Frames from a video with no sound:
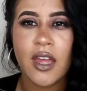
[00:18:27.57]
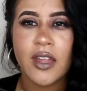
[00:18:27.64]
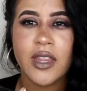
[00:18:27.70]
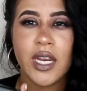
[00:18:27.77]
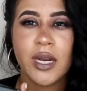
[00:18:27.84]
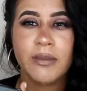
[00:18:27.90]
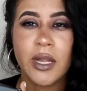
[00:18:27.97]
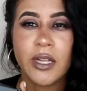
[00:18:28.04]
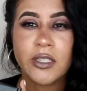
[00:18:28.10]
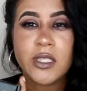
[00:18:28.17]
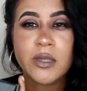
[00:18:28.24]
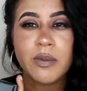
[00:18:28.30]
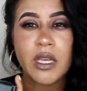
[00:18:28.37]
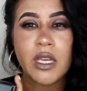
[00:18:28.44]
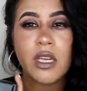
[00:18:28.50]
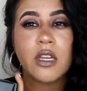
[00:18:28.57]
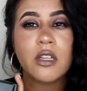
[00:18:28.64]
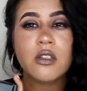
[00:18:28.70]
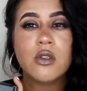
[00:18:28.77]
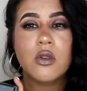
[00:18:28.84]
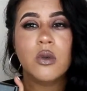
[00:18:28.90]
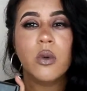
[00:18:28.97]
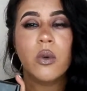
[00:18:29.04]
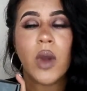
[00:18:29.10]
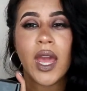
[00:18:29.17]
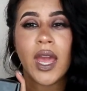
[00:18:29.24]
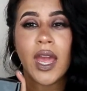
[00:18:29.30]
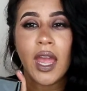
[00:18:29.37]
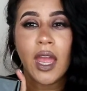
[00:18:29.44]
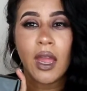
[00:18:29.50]
and that I'm not speaking into
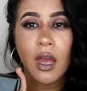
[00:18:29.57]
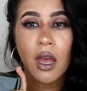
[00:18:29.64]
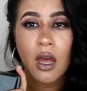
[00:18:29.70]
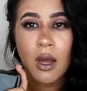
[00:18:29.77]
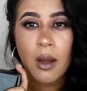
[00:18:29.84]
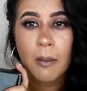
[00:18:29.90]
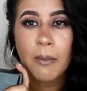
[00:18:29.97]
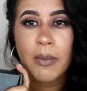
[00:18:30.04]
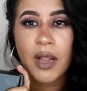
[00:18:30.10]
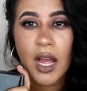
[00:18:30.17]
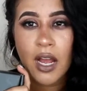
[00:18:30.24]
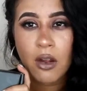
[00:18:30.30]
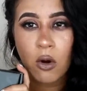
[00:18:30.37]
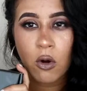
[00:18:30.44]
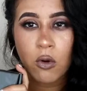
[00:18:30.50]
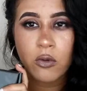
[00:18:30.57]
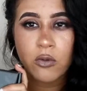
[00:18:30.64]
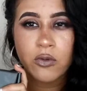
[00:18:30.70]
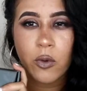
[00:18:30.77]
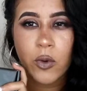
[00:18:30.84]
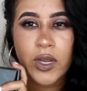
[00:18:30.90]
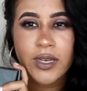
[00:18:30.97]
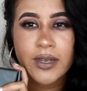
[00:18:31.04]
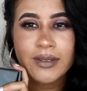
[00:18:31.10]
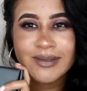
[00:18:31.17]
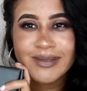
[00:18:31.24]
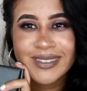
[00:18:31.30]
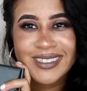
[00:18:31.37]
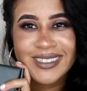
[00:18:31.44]
a black hole void.